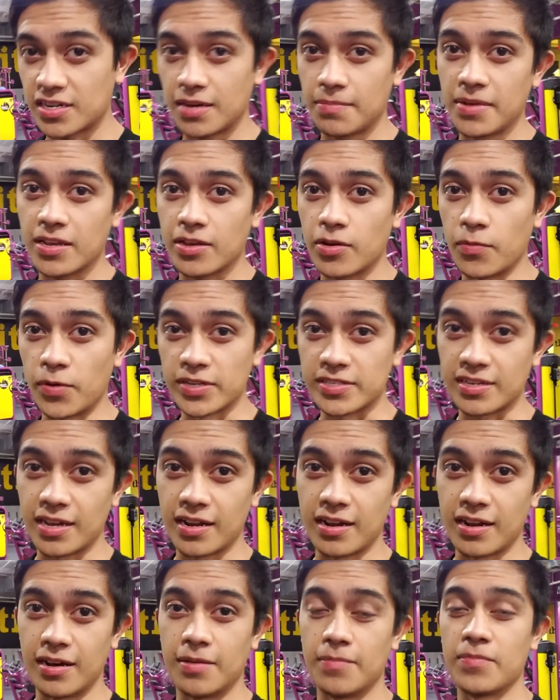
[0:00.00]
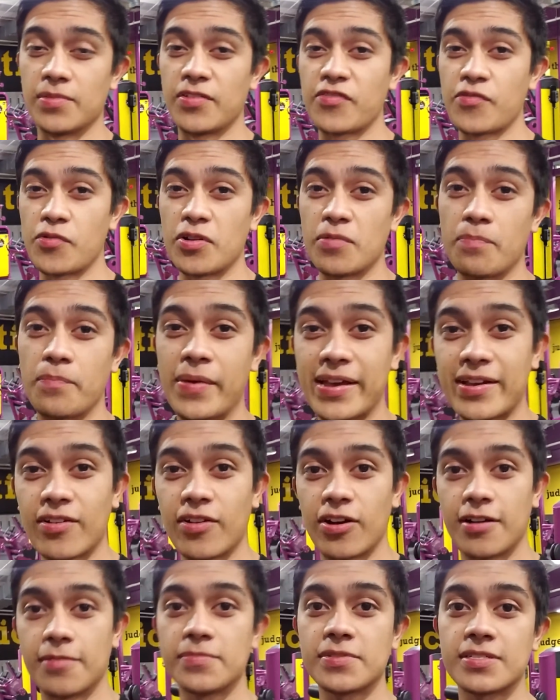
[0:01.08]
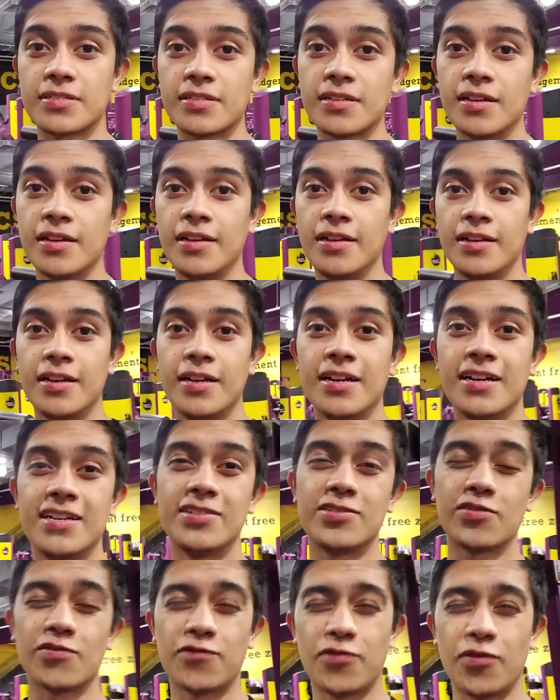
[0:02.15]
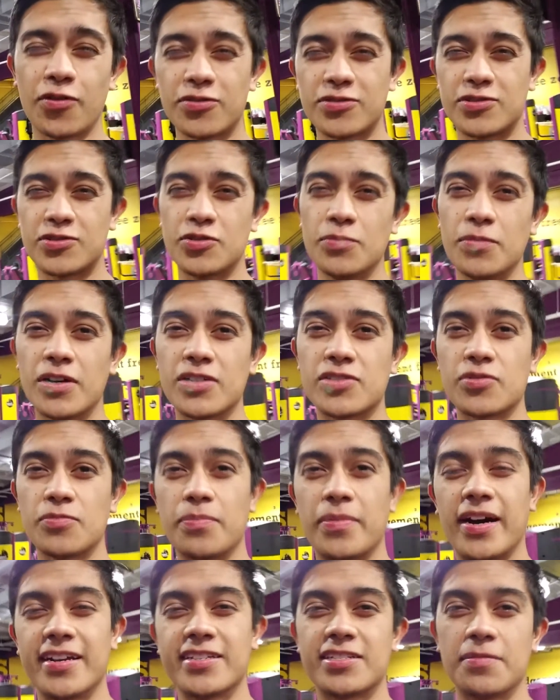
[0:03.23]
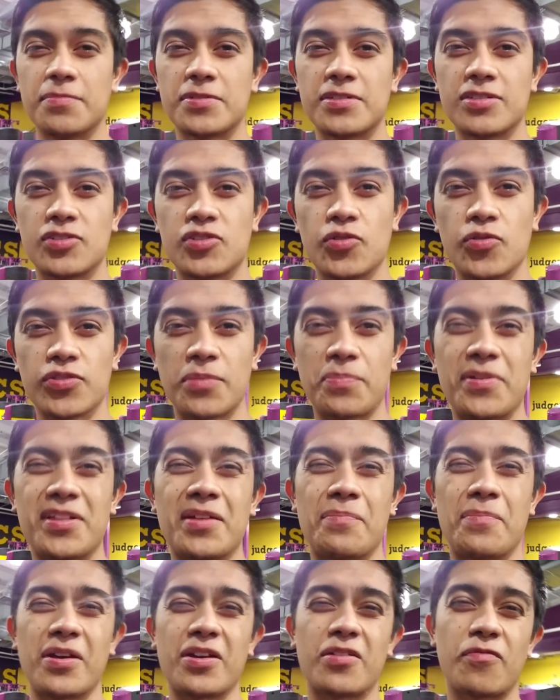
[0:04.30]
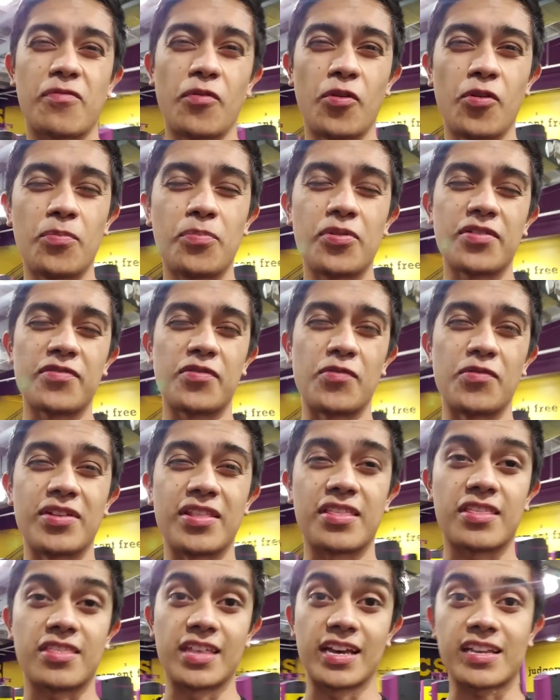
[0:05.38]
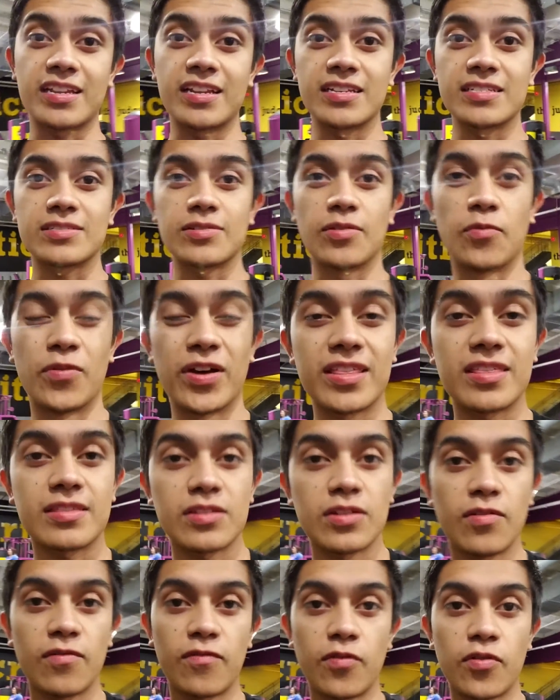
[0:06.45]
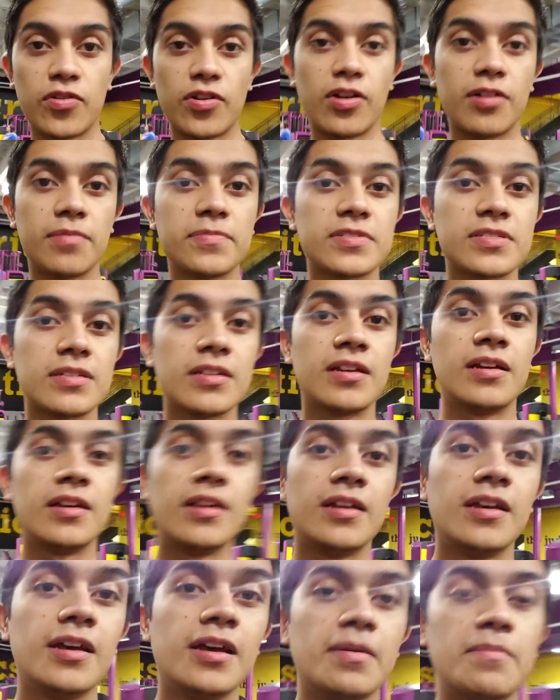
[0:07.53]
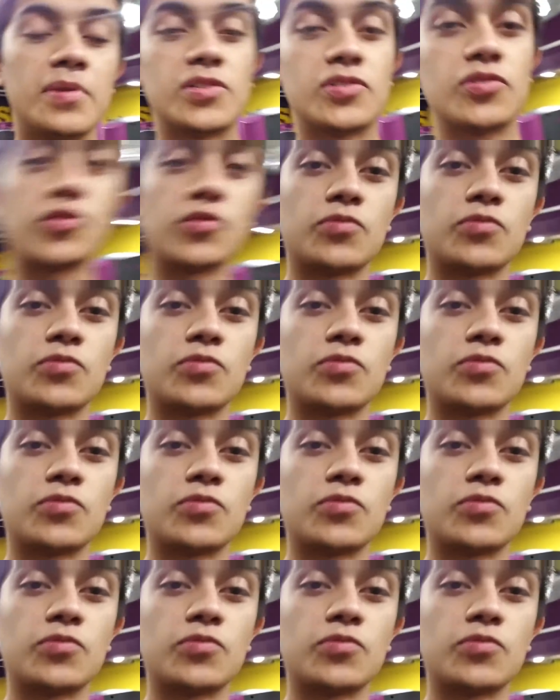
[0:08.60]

ago, was that if you want bigger arms, don't focus too much on biceps. Sure, they play a big role, but if you want thickness or width for your arms, make sure to work out your